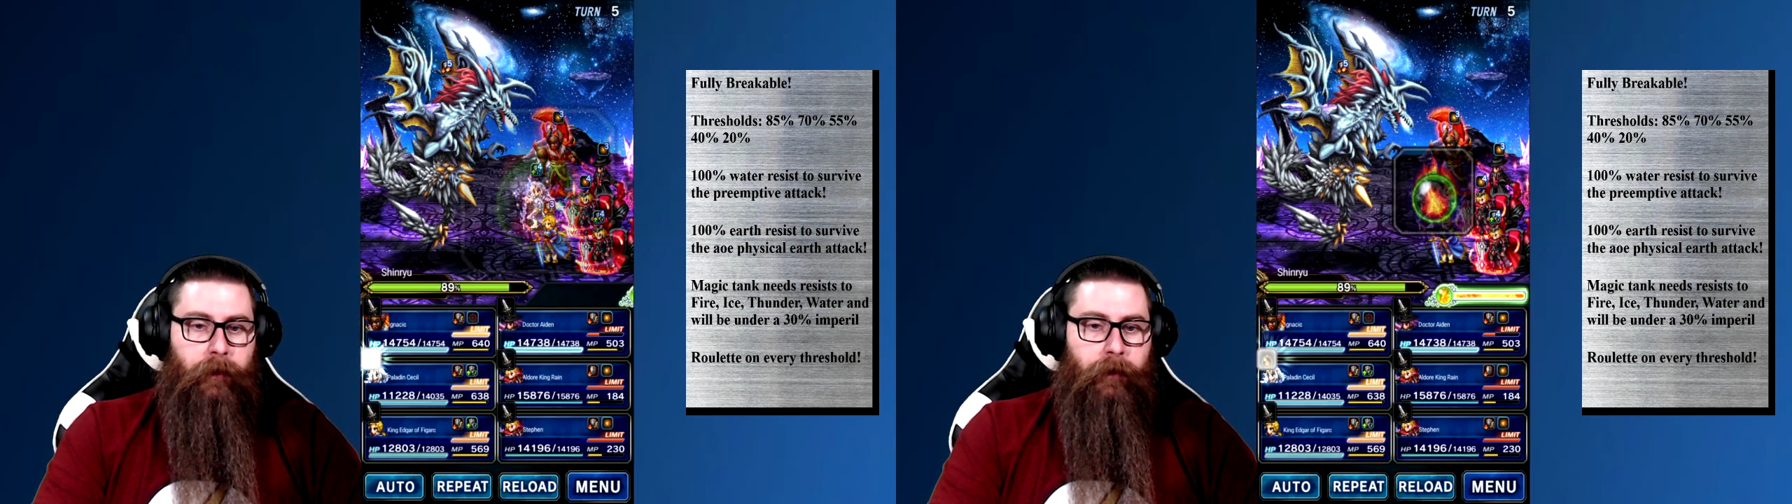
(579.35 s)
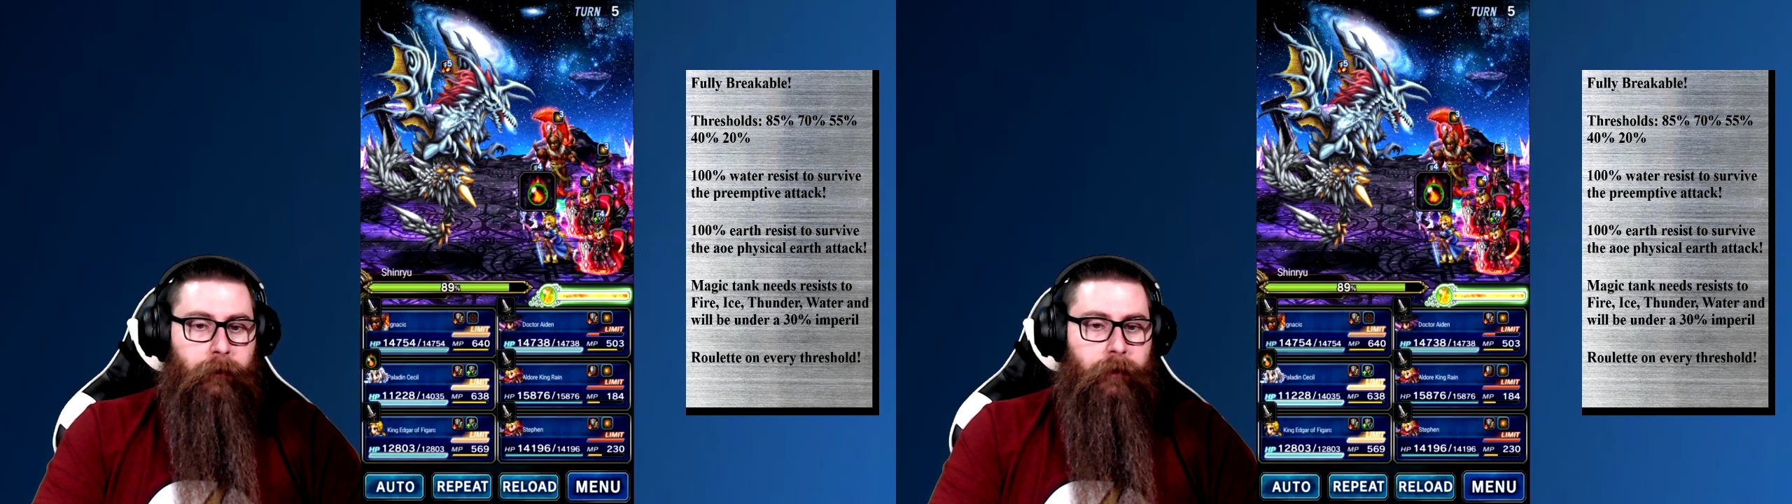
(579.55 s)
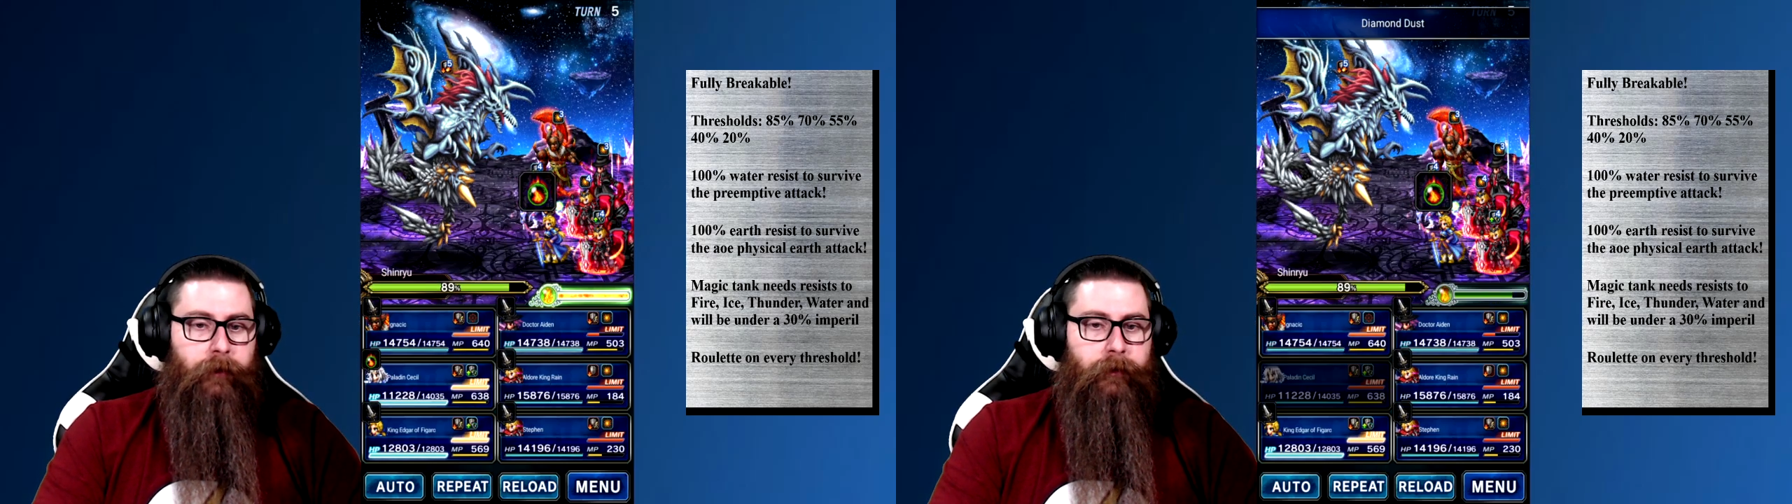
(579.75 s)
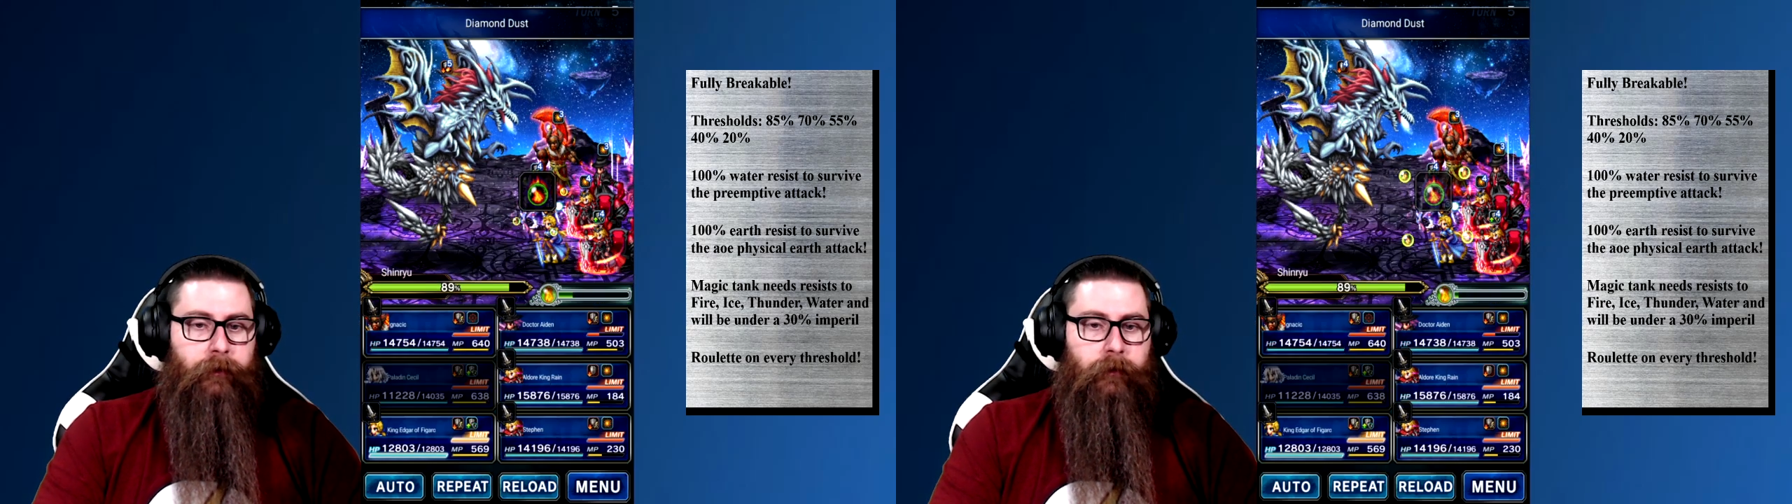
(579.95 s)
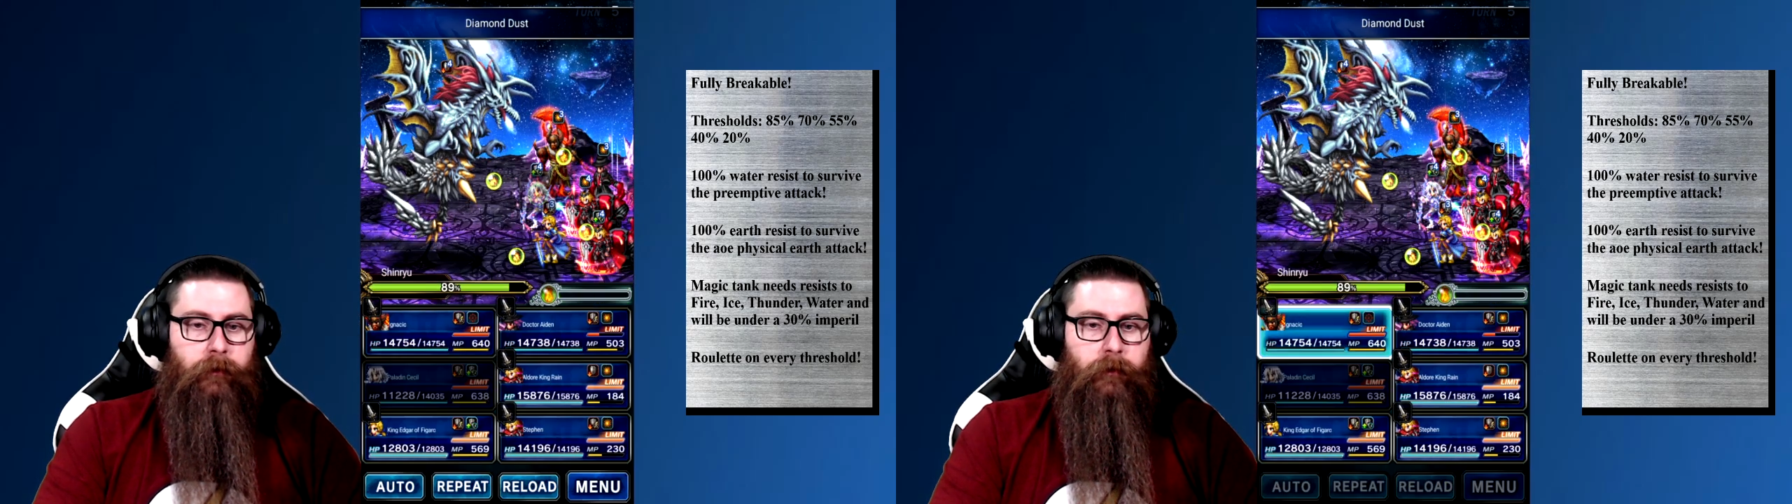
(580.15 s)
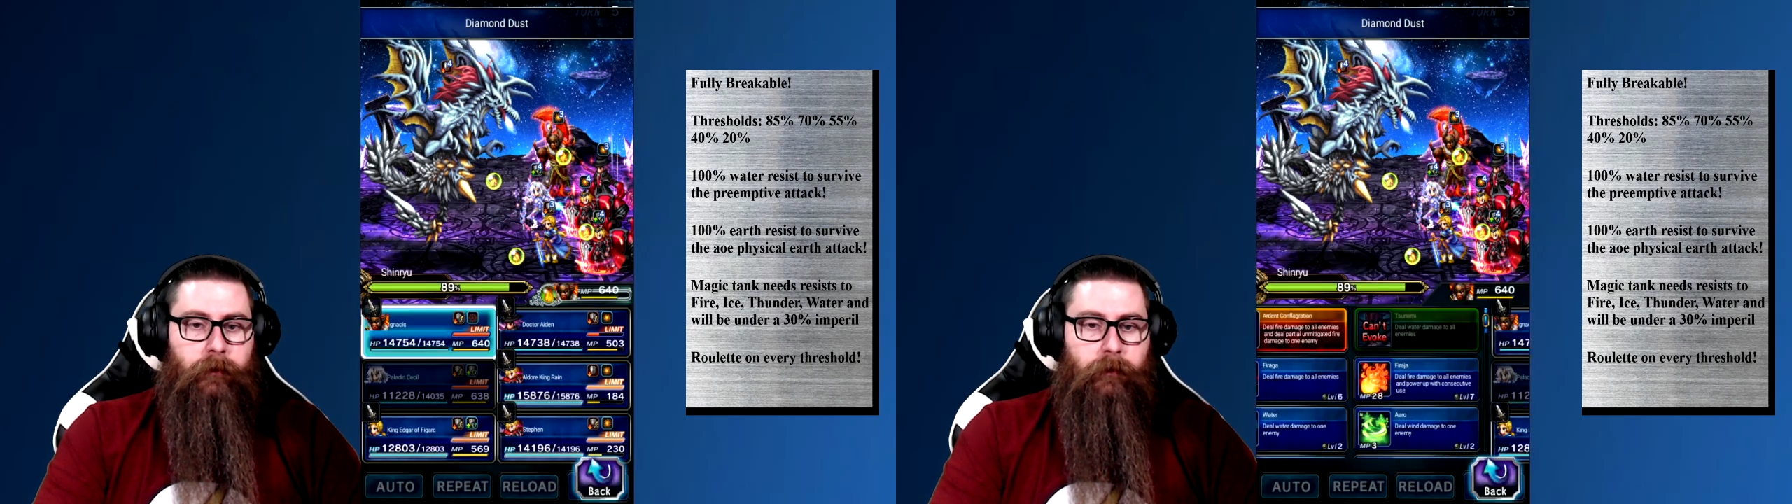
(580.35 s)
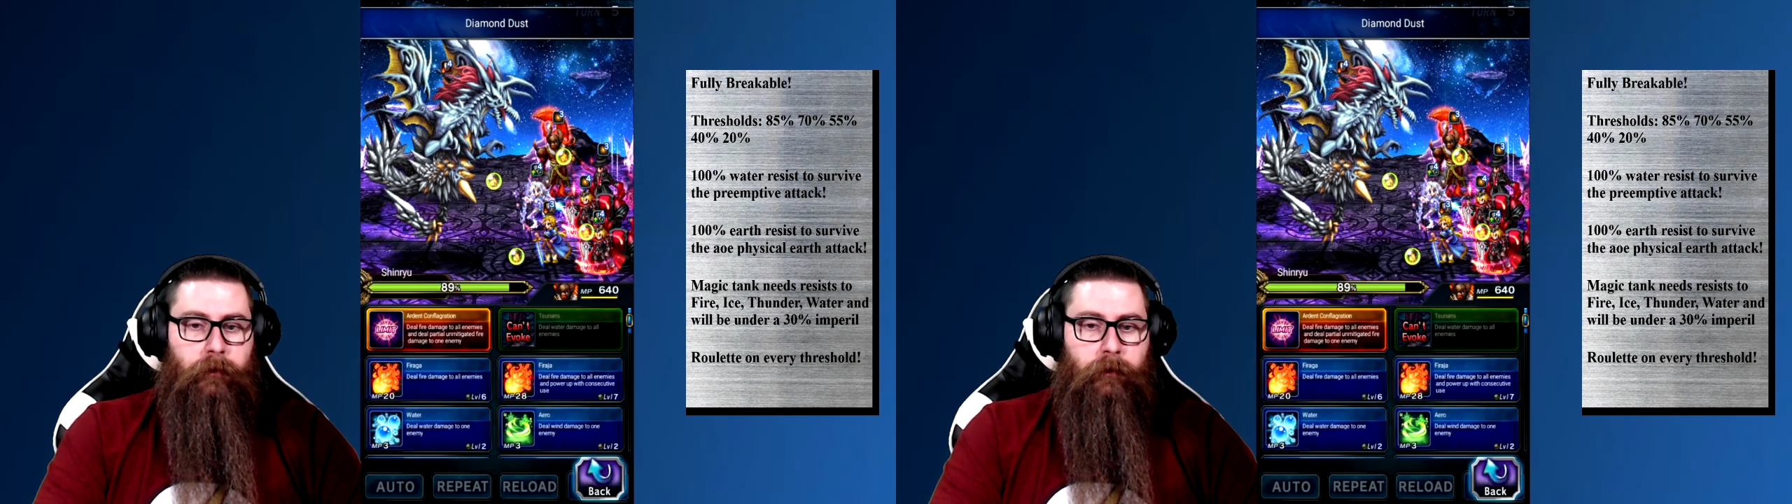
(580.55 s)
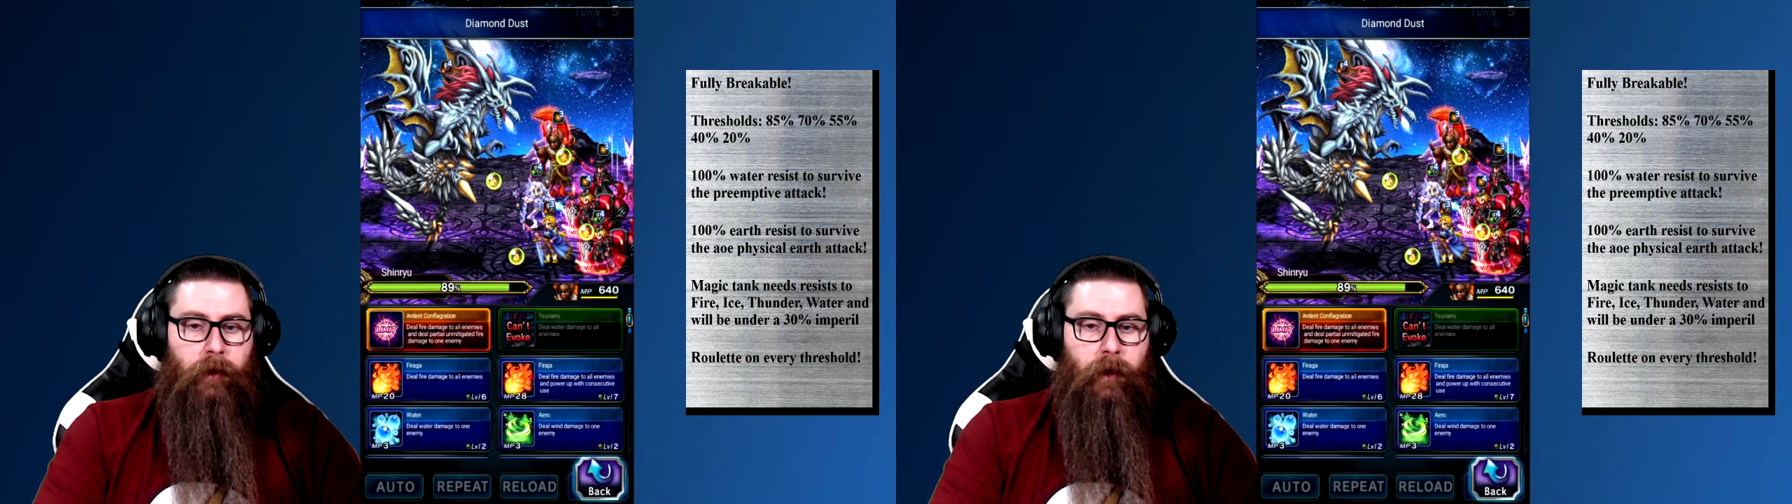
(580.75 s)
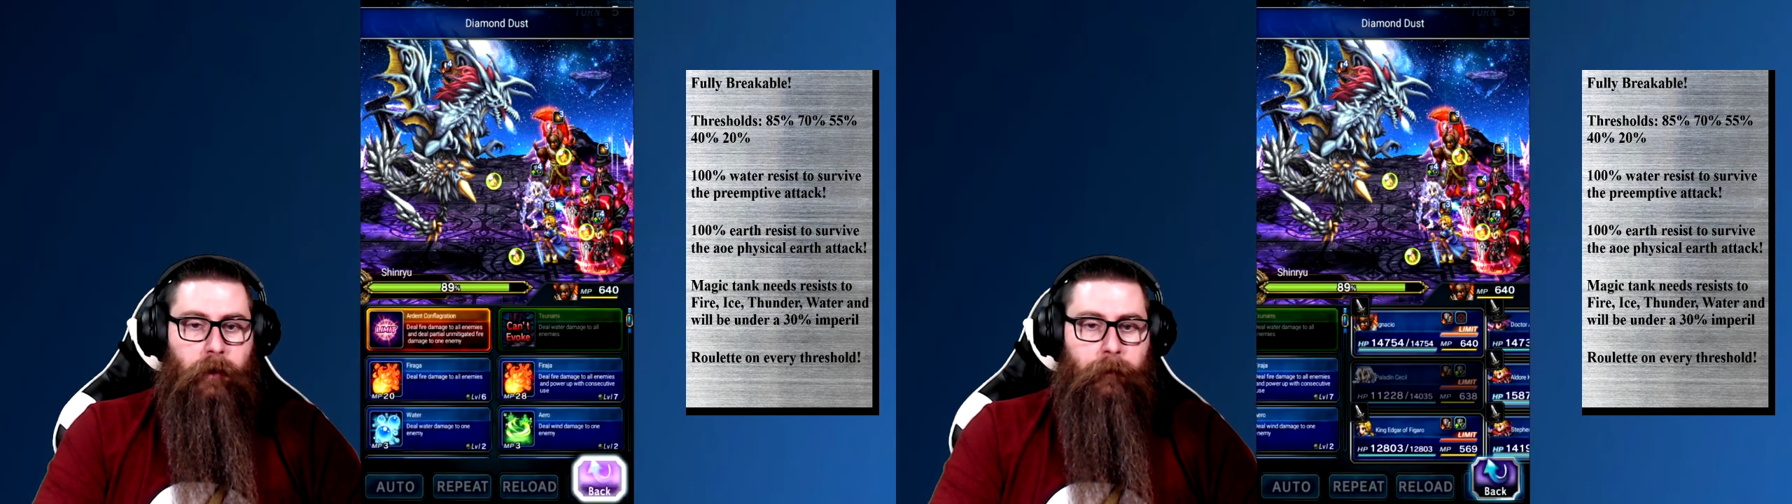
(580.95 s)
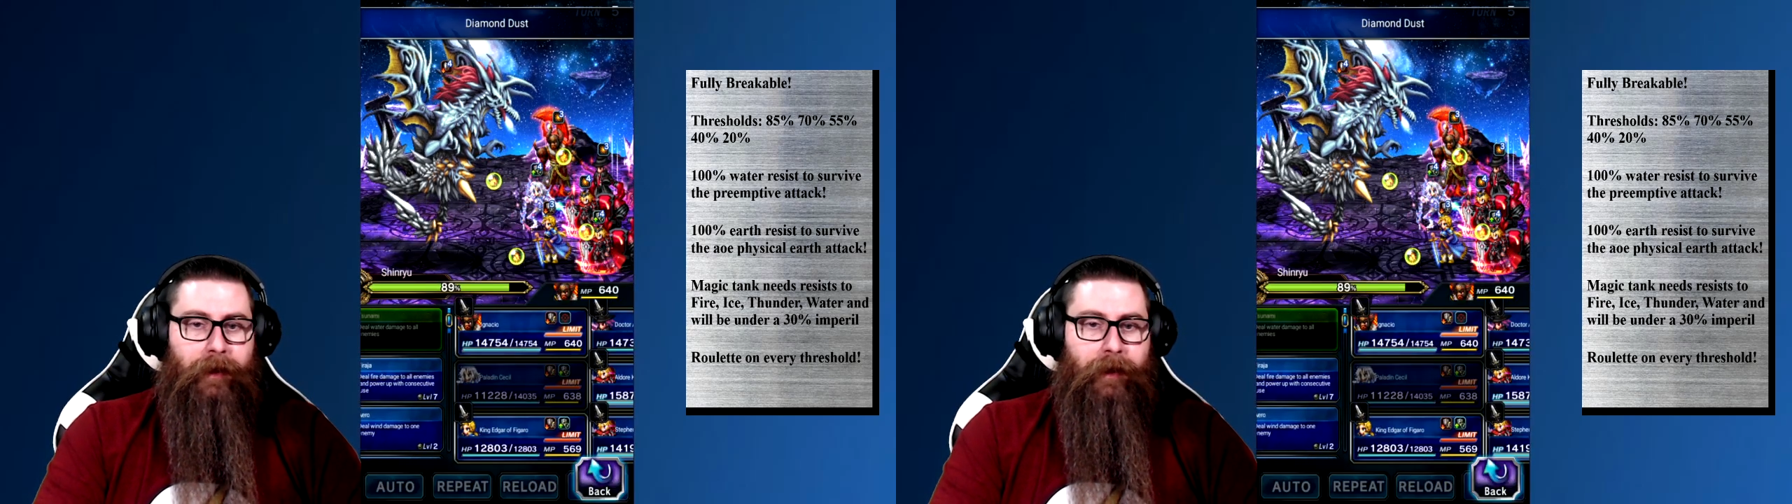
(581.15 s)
anyways.